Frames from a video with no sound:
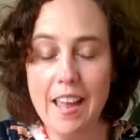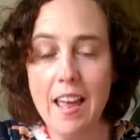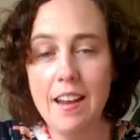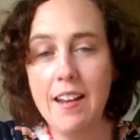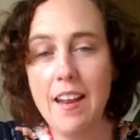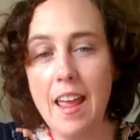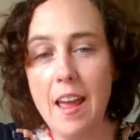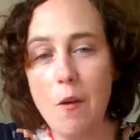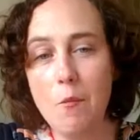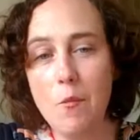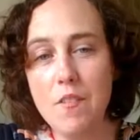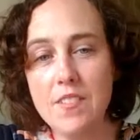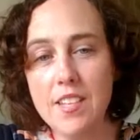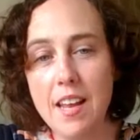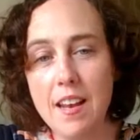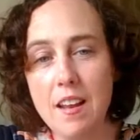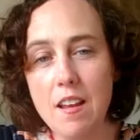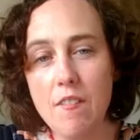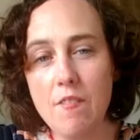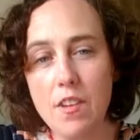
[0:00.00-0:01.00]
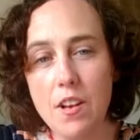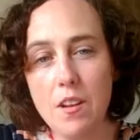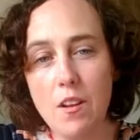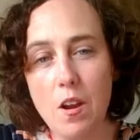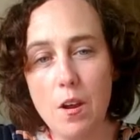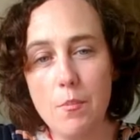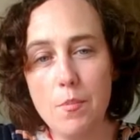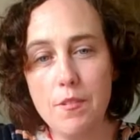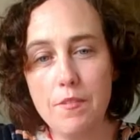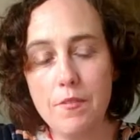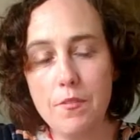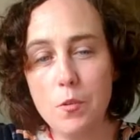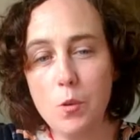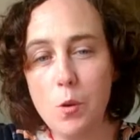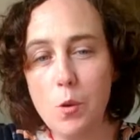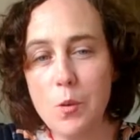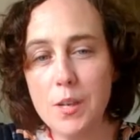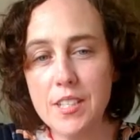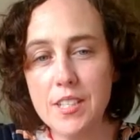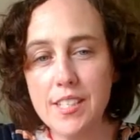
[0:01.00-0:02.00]
Now, we've done a video
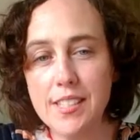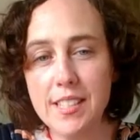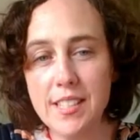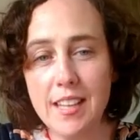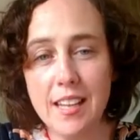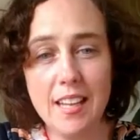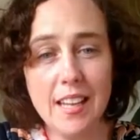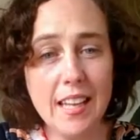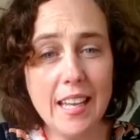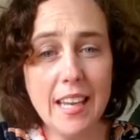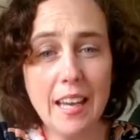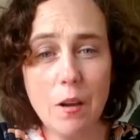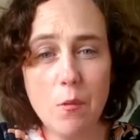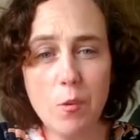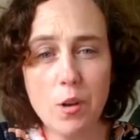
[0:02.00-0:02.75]
before, which is in the link,